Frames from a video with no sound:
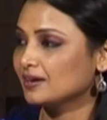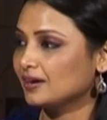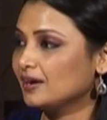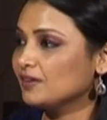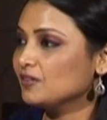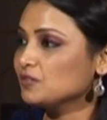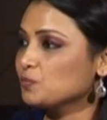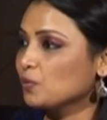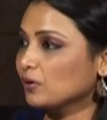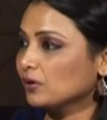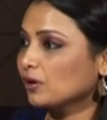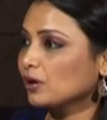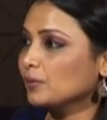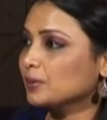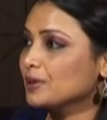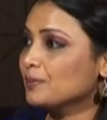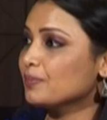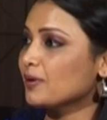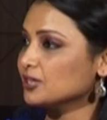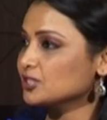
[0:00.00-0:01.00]
Karan, you've spoken a lot
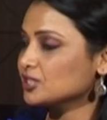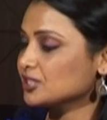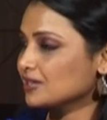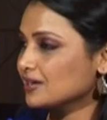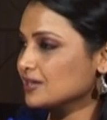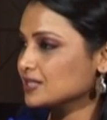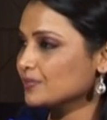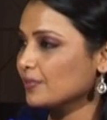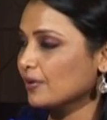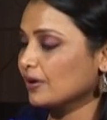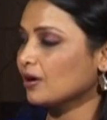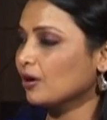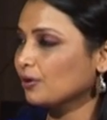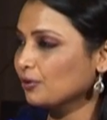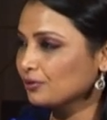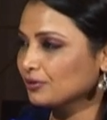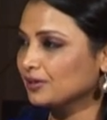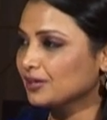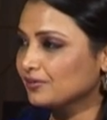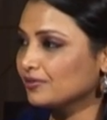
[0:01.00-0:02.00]
about the budget. Tell us about how
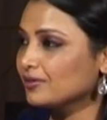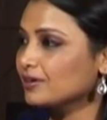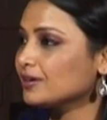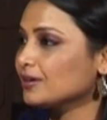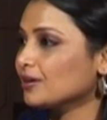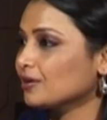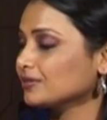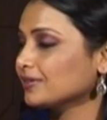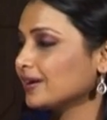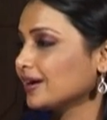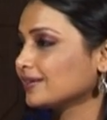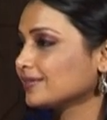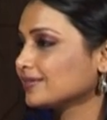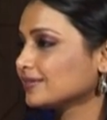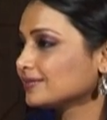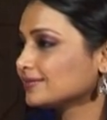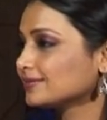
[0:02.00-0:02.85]
do you really work around that?